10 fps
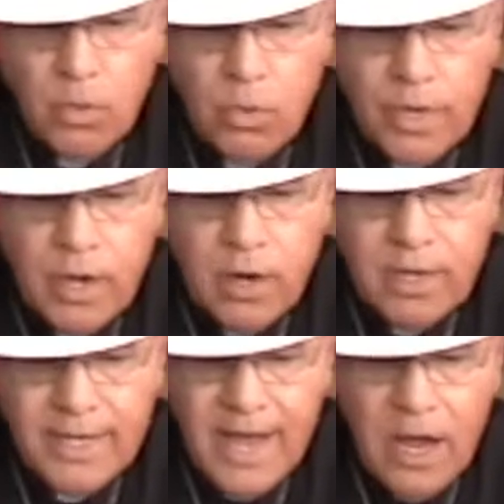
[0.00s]
we
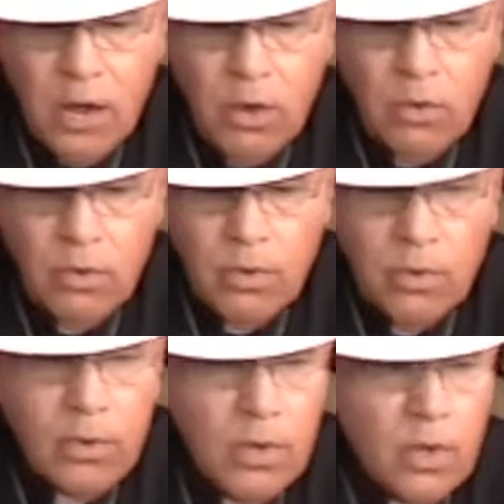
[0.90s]
are now
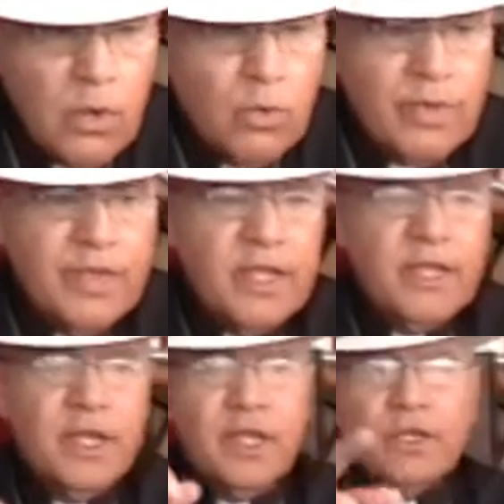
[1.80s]

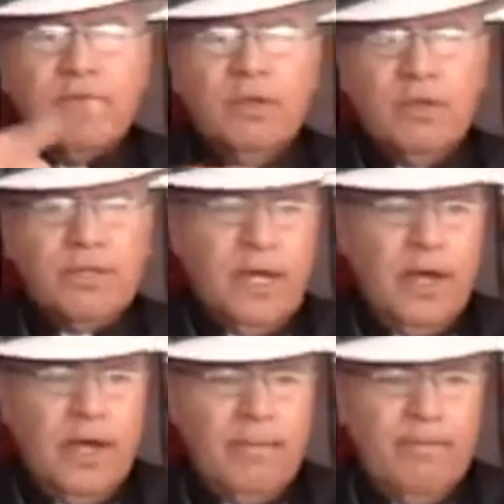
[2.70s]
within the interval
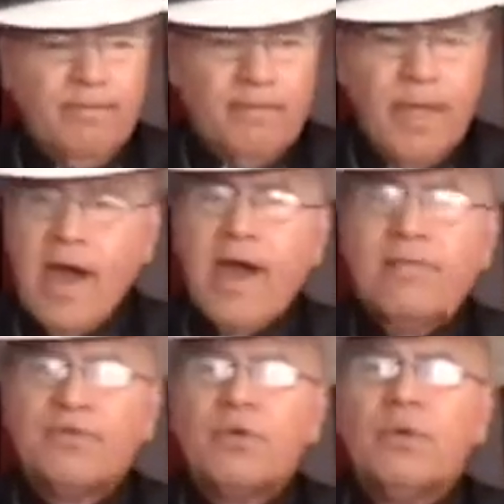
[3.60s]
time
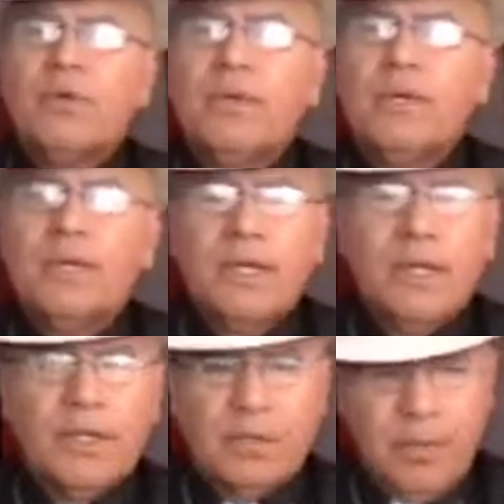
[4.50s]
after
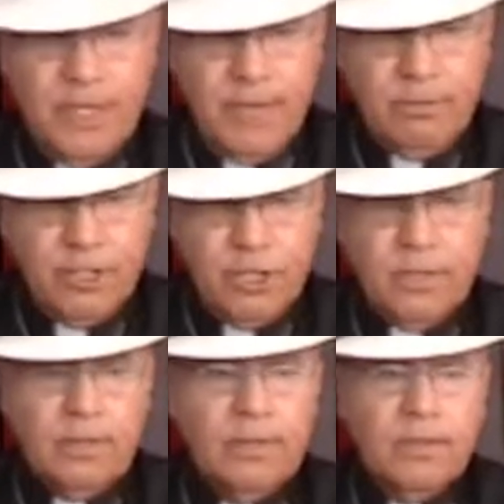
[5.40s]
the redemption
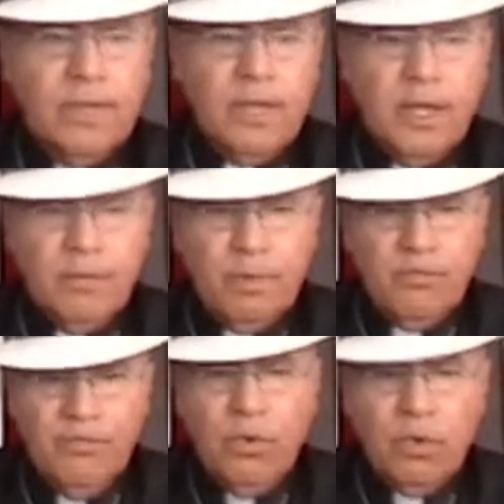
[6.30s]
and
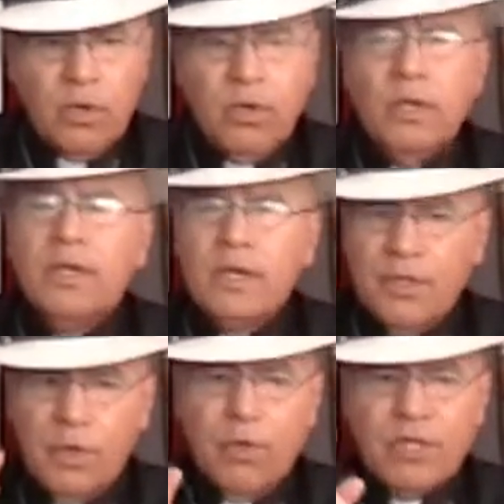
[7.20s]
before
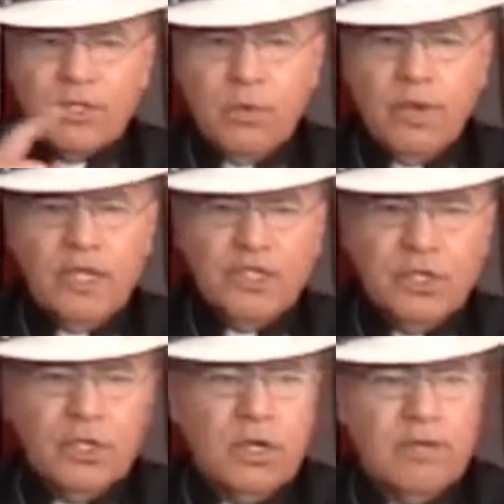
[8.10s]
the
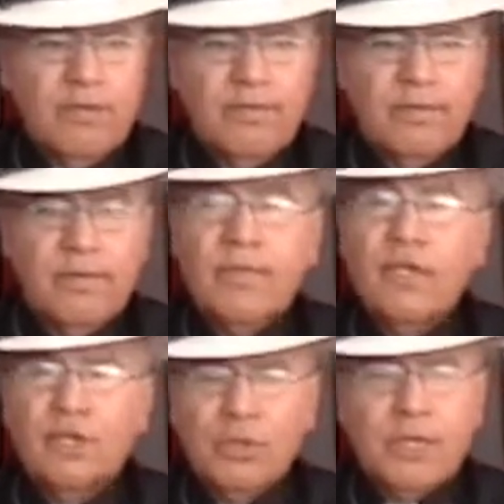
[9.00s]
restoration of
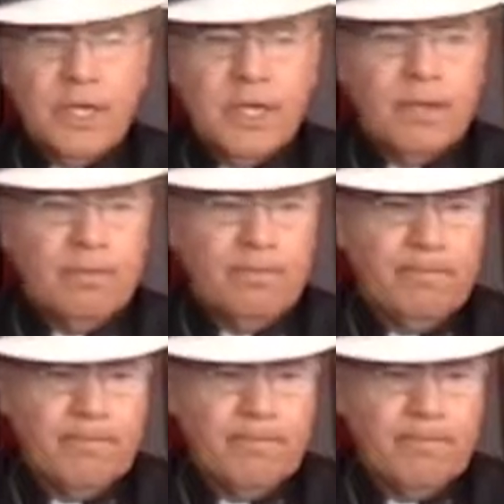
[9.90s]
the new kingdom.